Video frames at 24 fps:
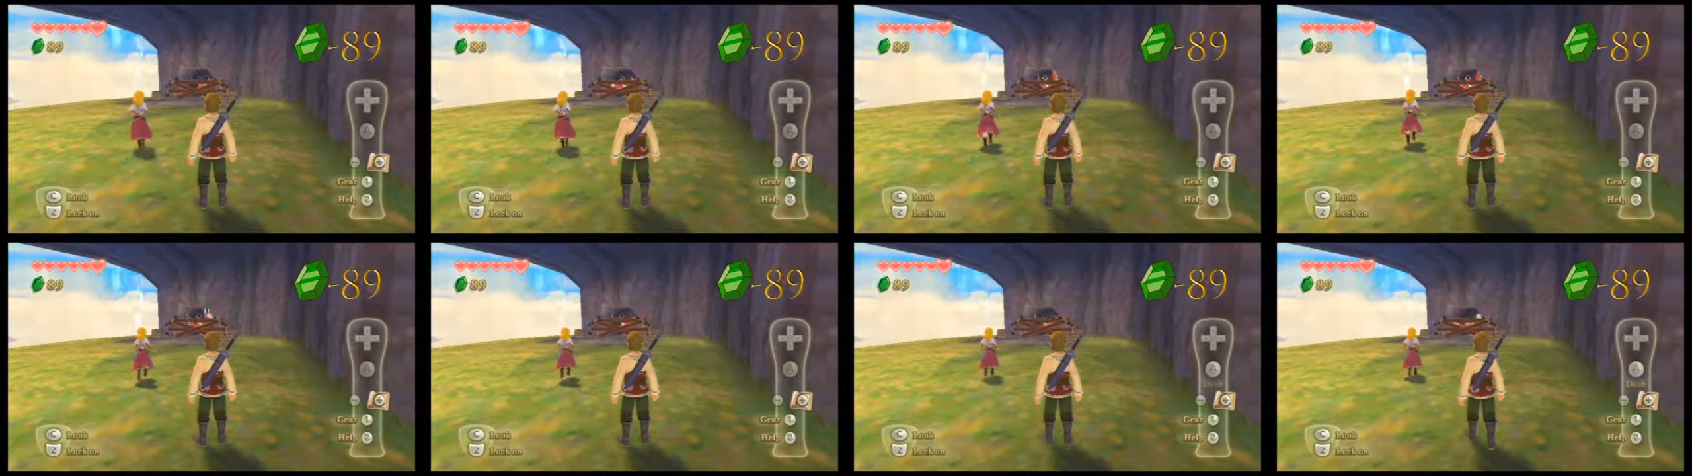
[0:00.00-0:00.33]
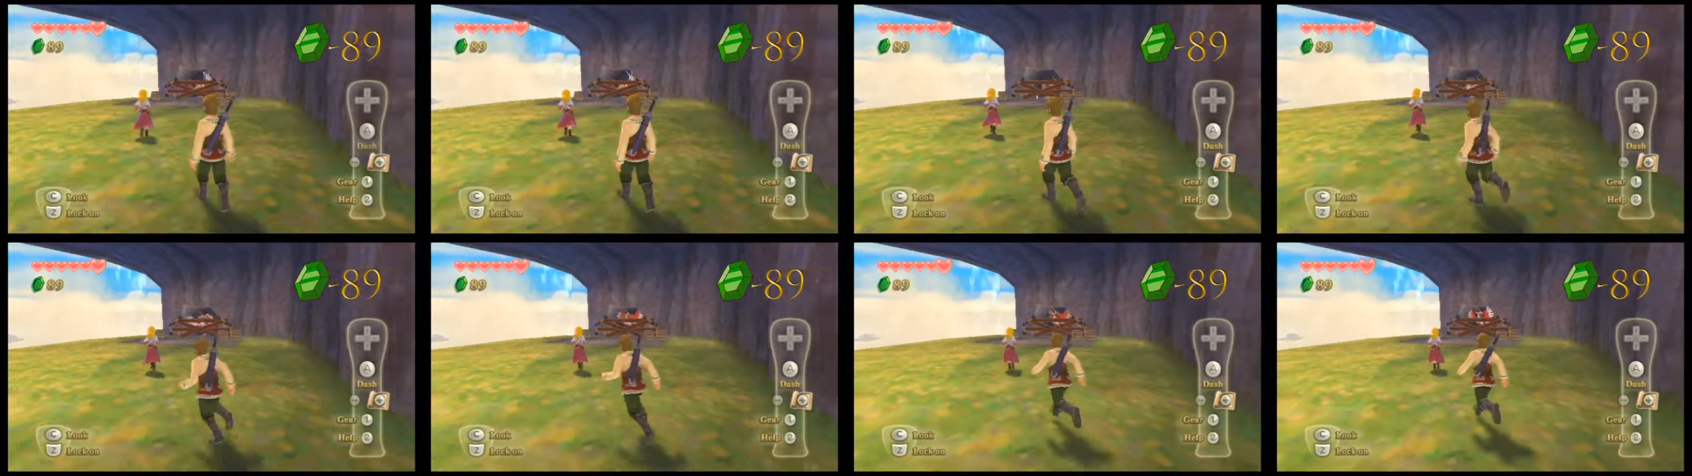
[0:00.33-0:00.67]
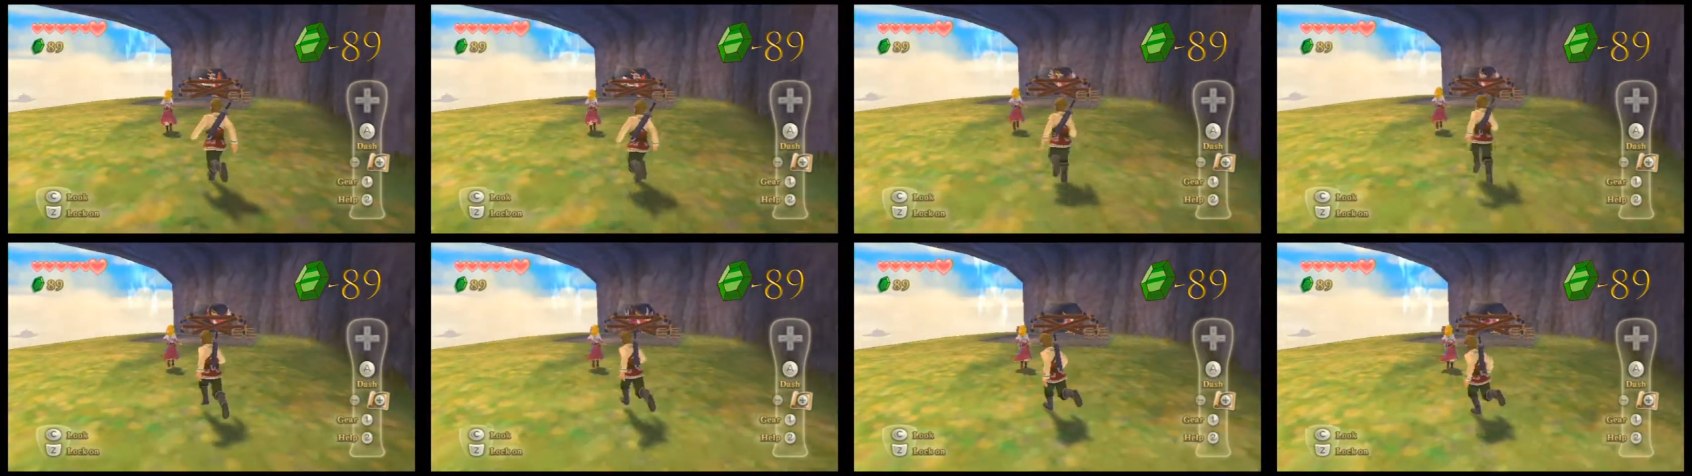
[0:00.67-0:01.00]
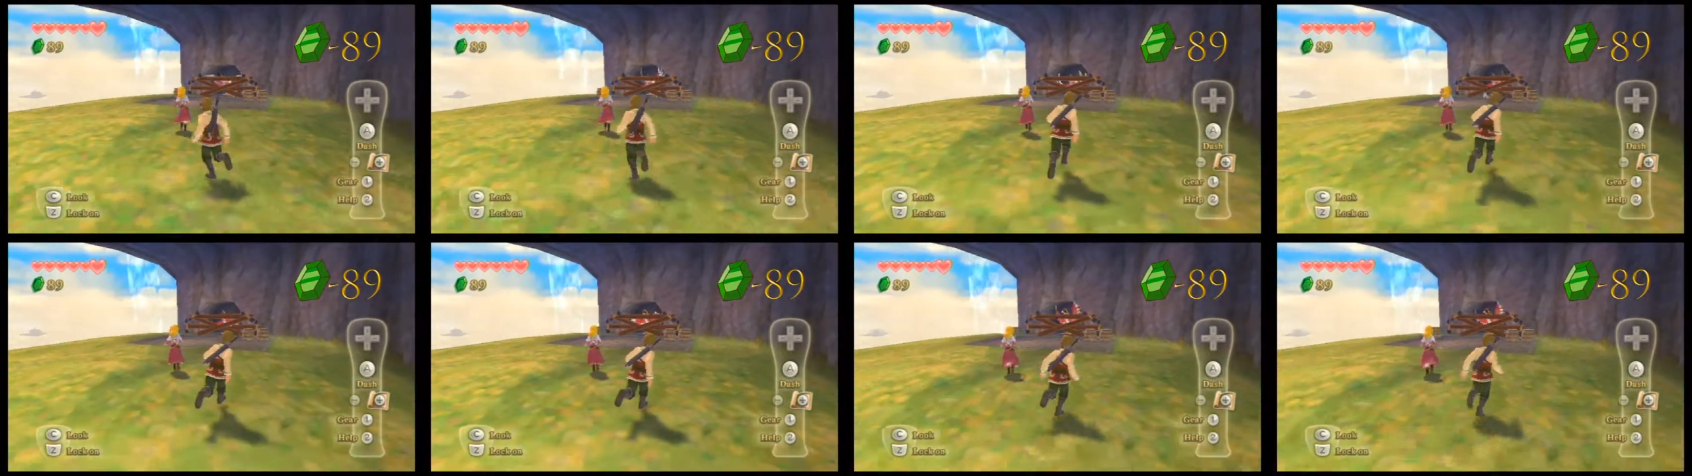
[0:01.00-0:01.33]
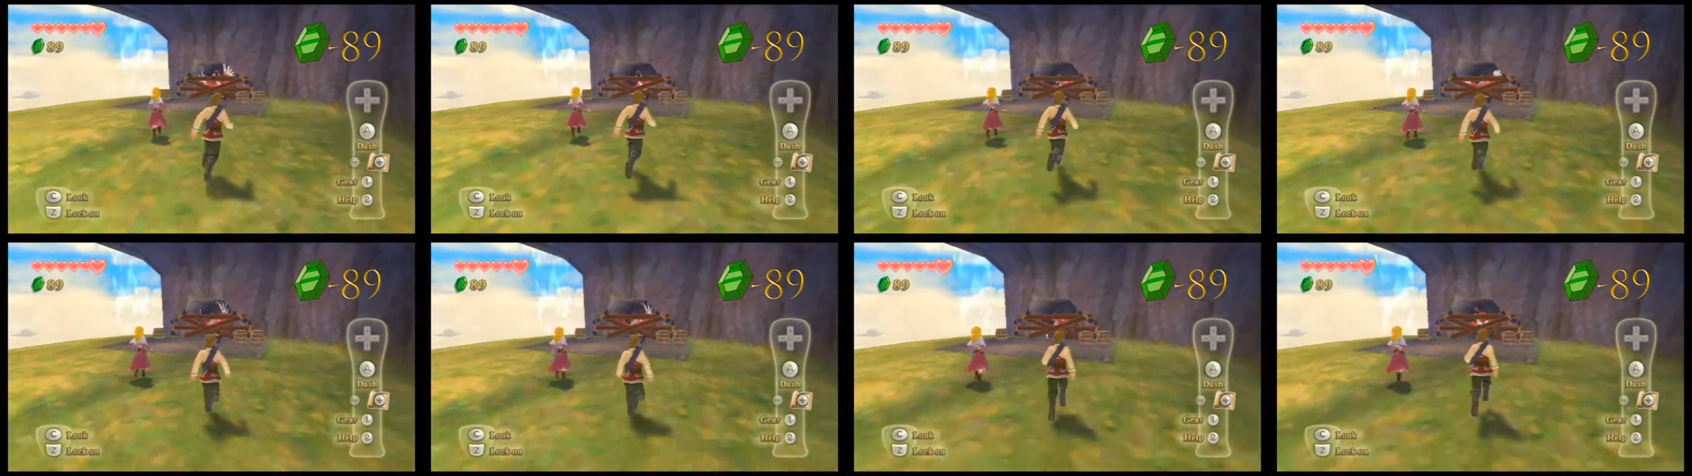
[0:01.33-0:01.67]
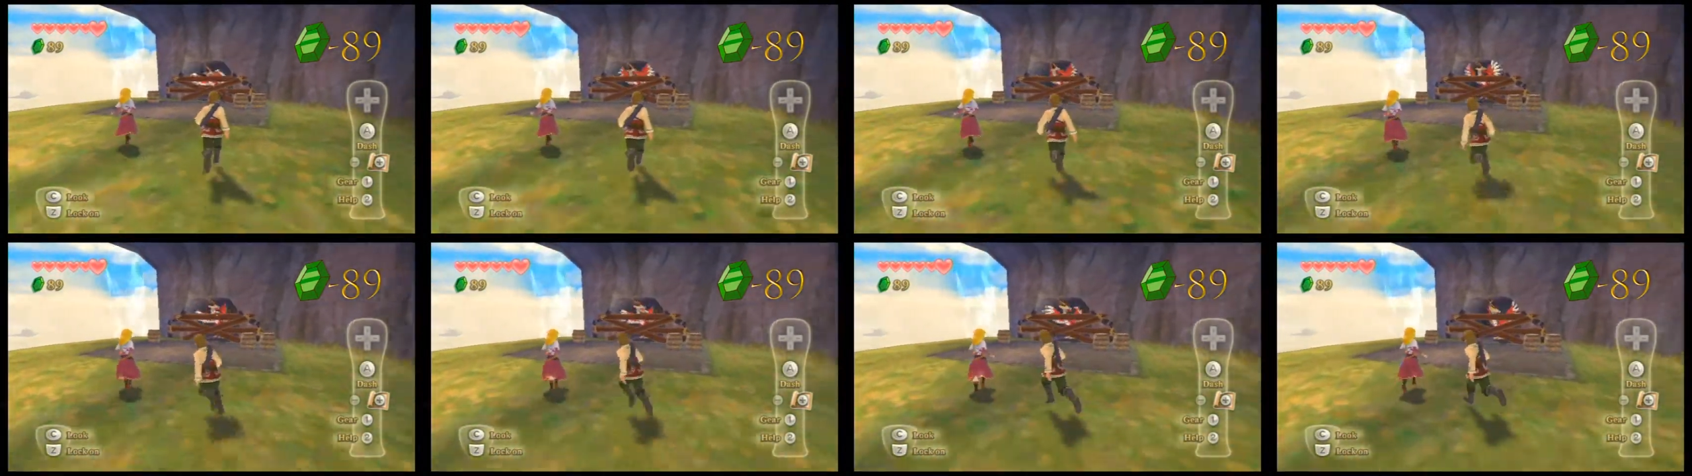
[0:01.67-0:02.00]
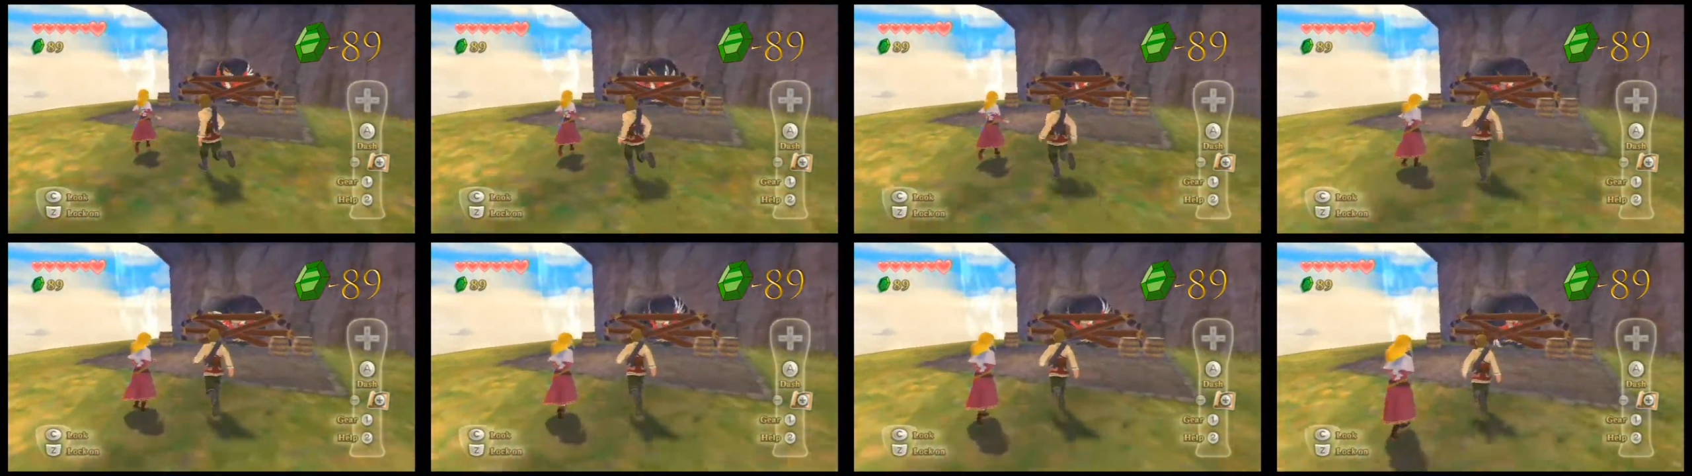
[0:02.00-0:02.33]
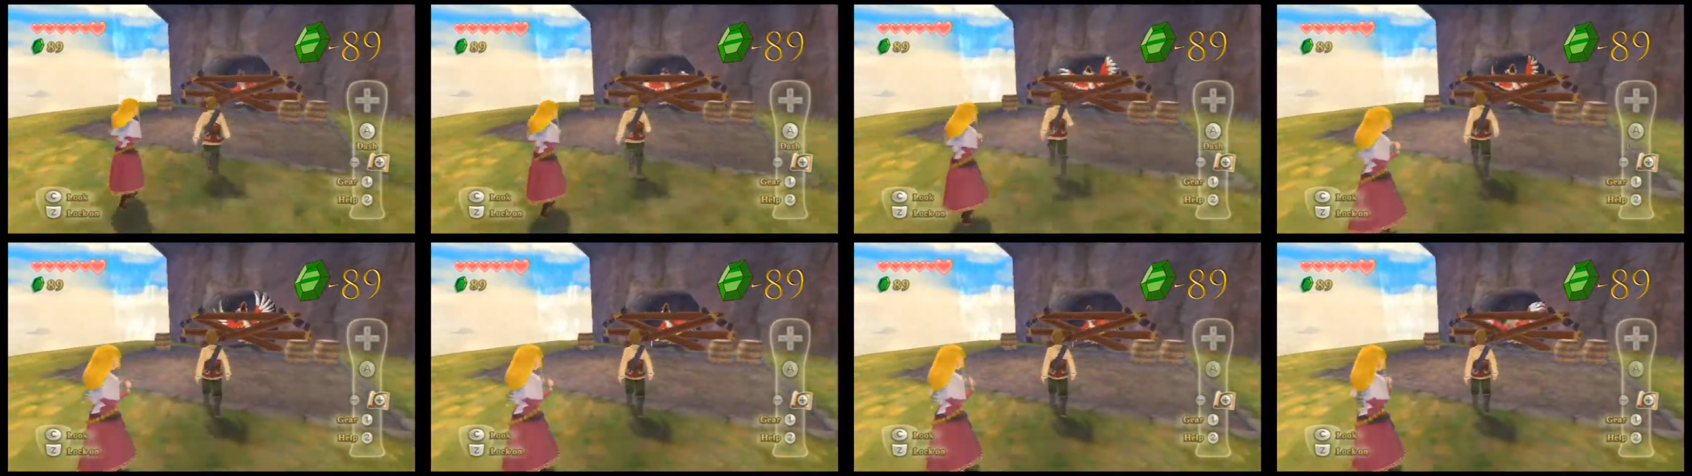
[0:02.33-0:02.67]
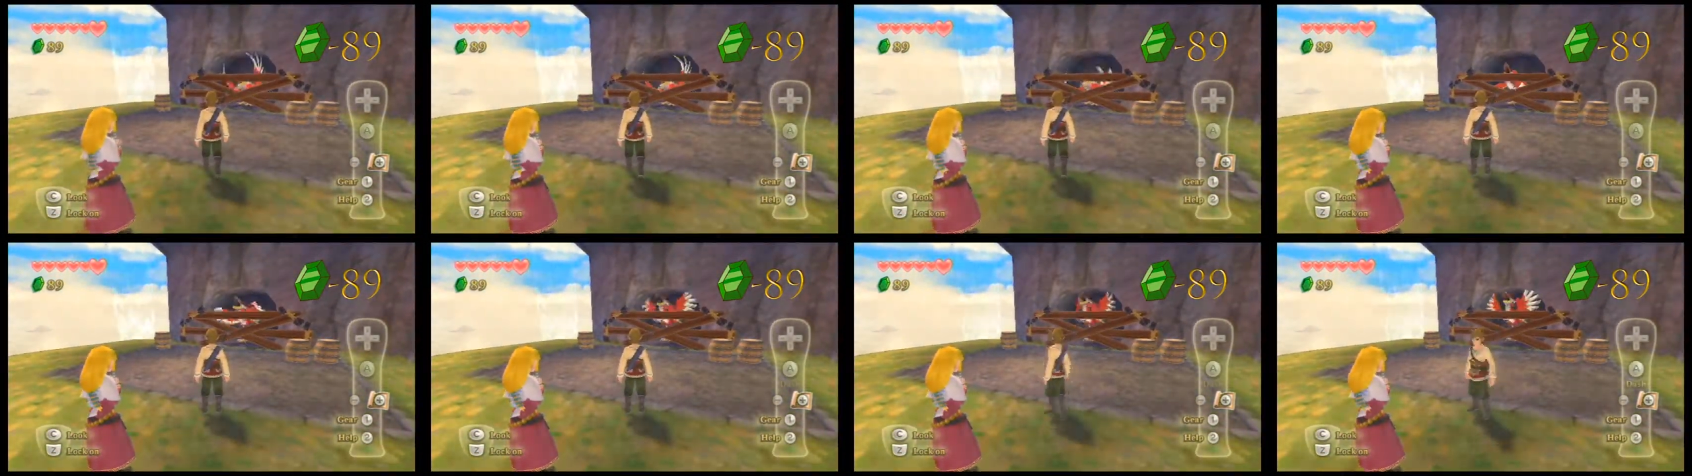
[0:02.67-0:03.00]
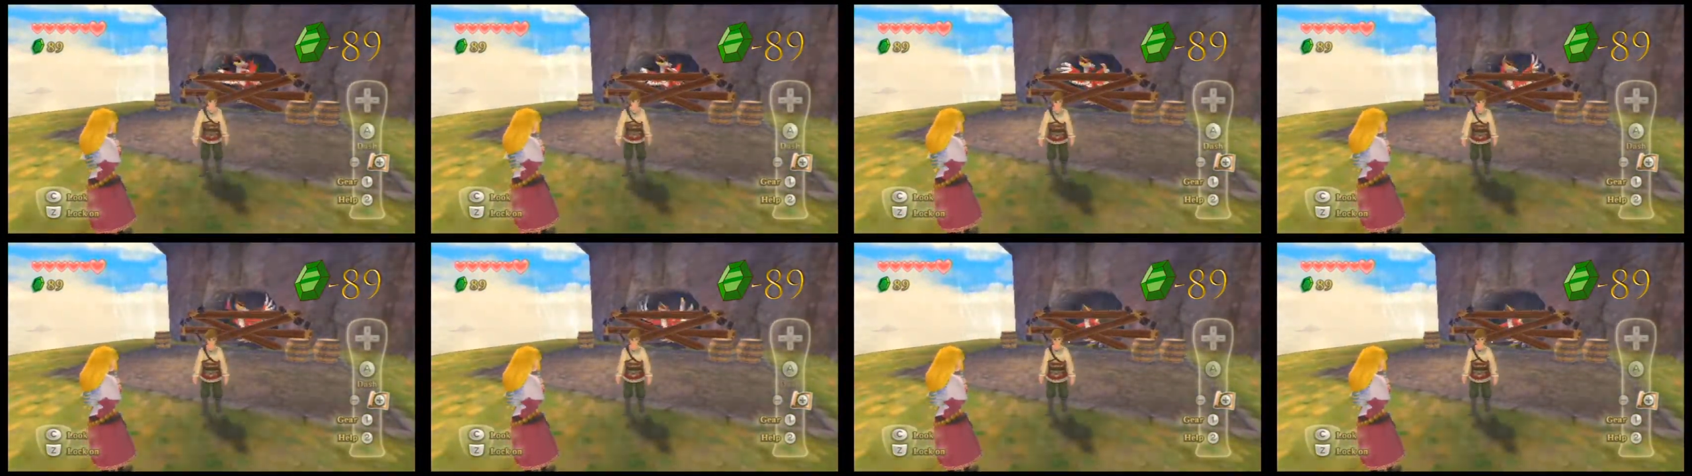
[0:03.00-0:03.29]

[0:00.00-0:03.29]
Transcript: Nobody's mouth can be seen.